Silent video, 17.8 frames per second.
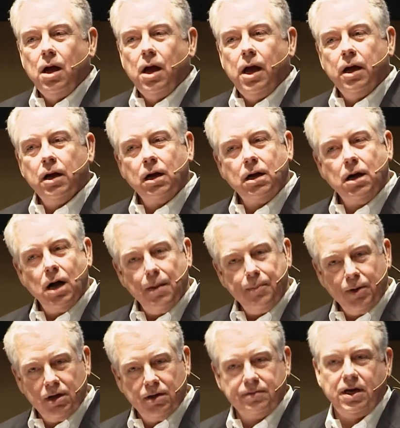In a
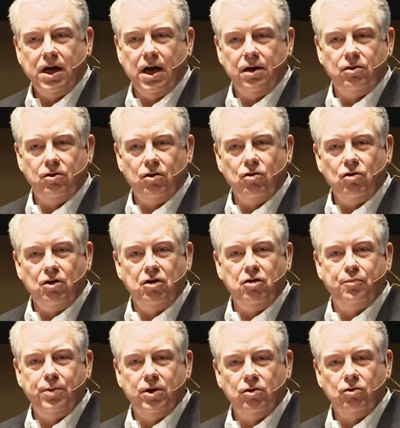couple of cases,
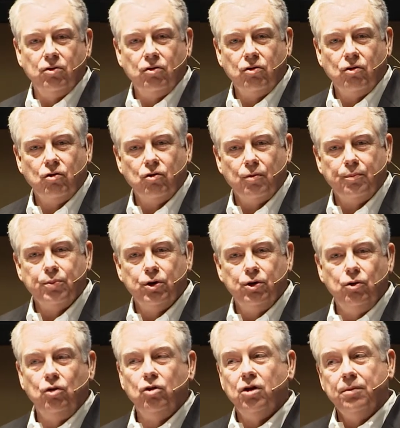these businesses are
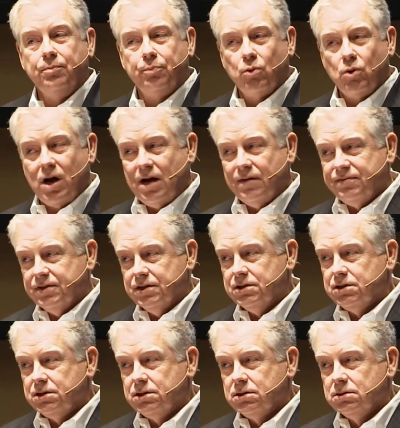producing
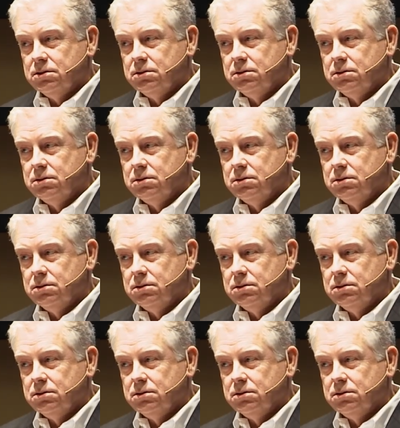profits